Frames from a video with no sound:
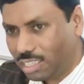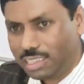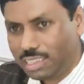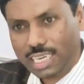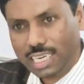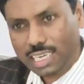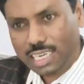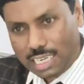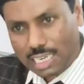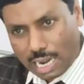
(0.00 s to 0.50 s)

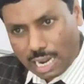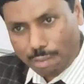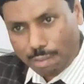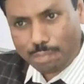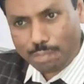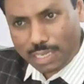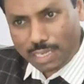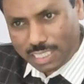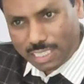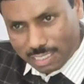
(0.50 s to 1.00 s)
Then
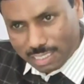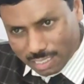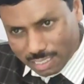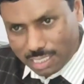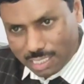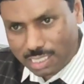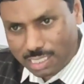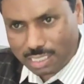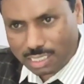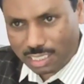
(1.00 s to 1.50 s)
rapid
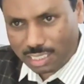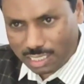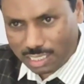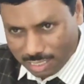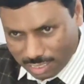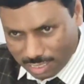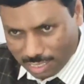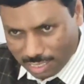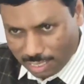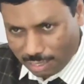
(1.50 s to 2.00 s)
insertion
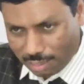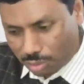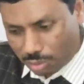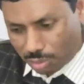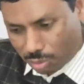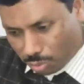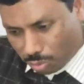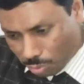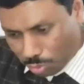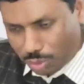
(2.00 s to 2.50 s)
is there.
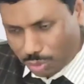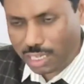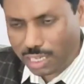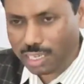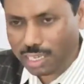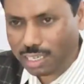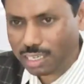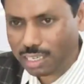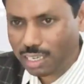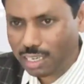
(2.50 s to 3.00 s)
Do
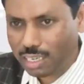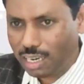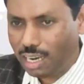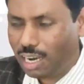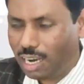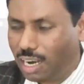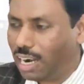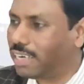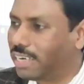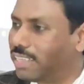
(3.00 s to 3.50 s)
it
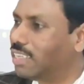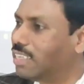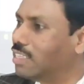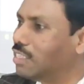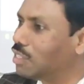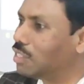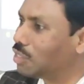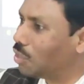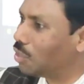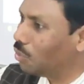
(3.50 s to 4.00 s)
and
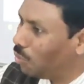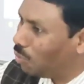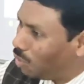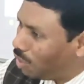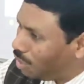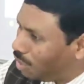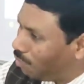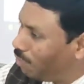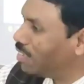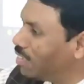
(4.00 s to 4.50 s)
then
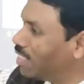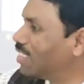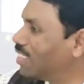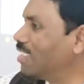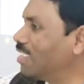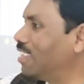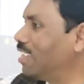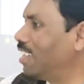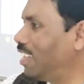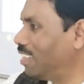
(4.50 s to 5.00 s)
slowly
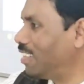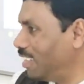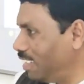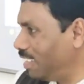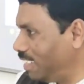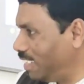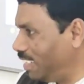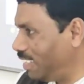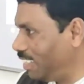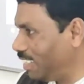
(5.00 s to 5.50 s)
withdraw the
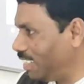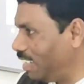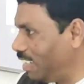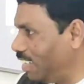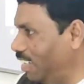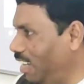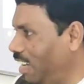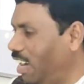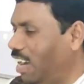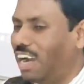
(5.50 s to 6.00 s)

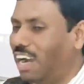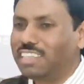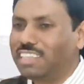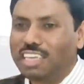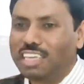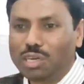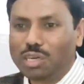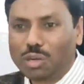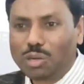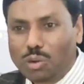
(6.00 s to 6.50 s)
needle and
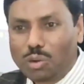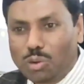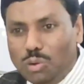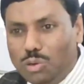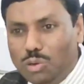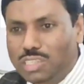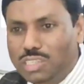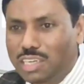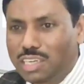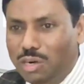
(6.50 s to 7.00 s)
then
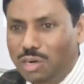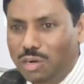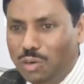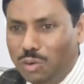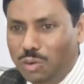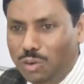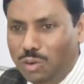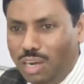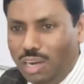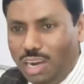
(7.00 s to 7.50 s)
close the
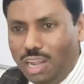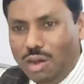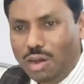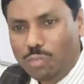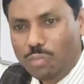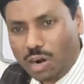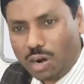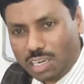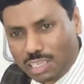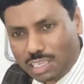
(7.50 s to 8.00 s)
hole.
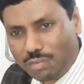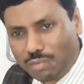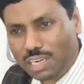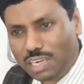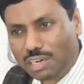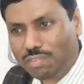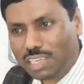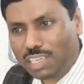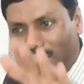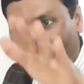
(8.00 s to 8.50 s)

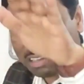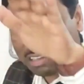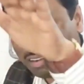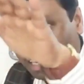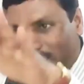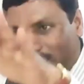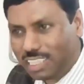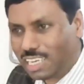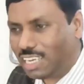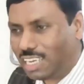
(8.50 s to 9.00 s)
Whatever we
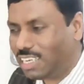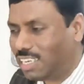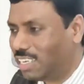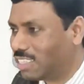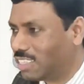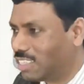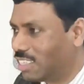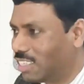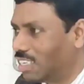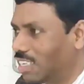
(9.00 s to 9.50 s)
given the
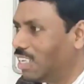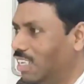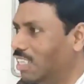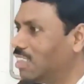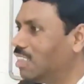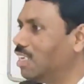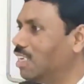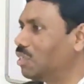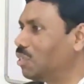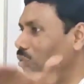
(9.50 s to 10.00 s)
energy,
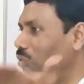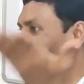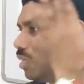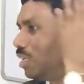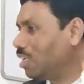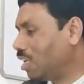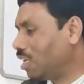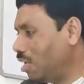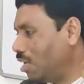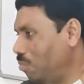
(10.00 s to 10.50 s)
that
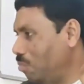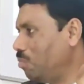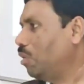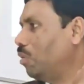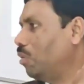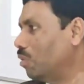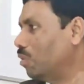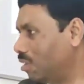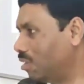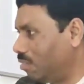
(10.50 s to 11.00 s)
shouldn't come
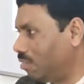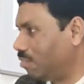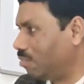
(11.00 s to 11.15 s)
out.